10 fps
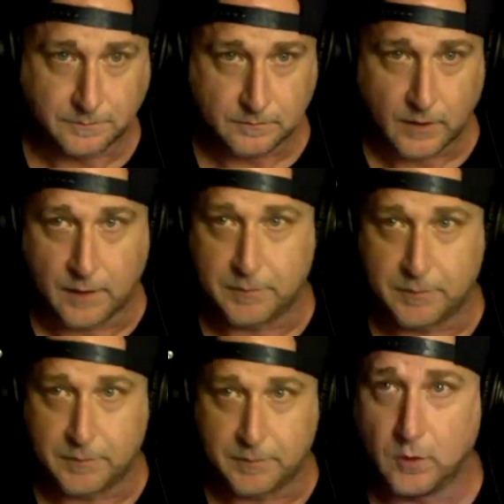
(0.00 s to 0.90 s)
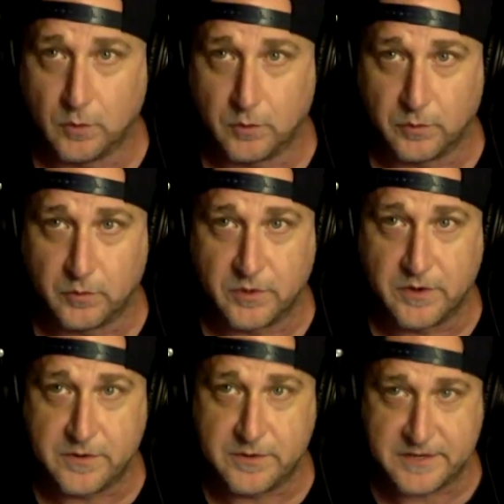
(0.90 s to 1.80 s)
Episode
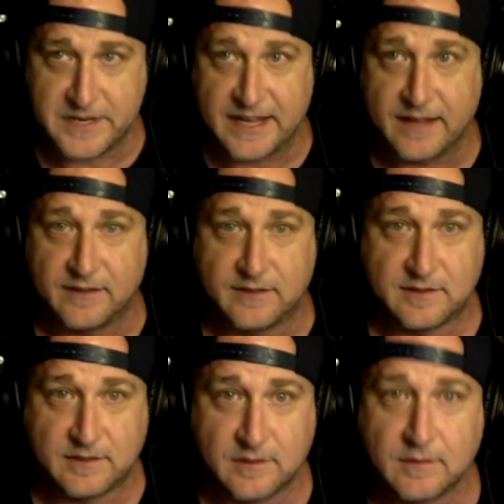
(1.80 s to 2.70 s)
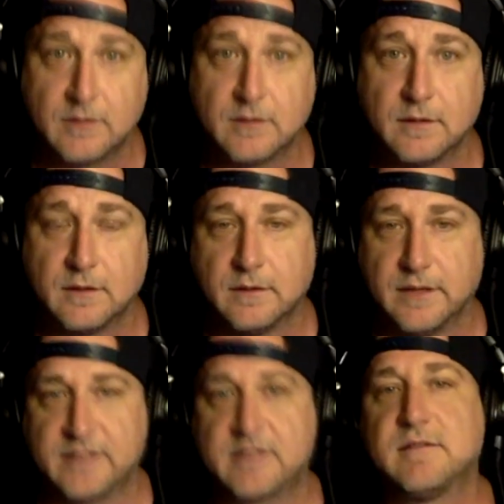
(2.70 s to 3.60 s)
10.
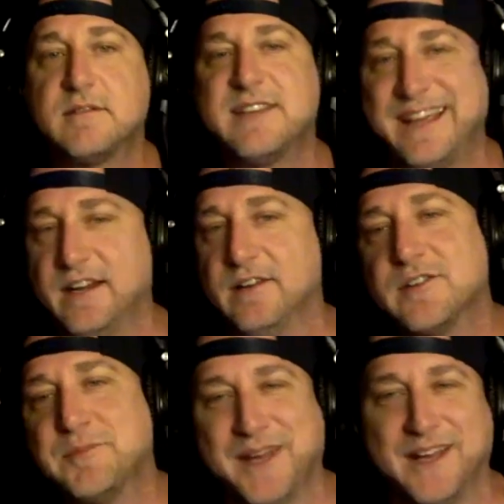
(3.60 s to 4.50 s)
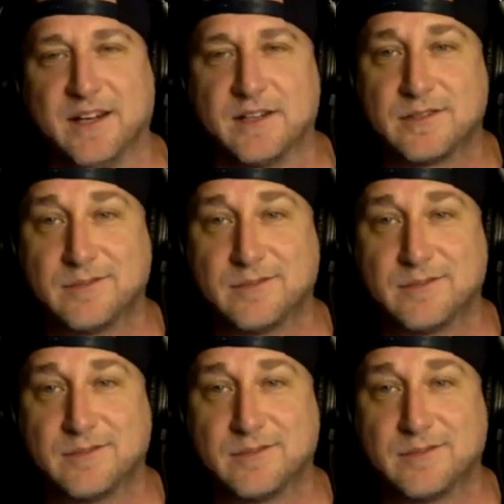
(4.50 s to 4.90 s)
That's 10 in Spanish.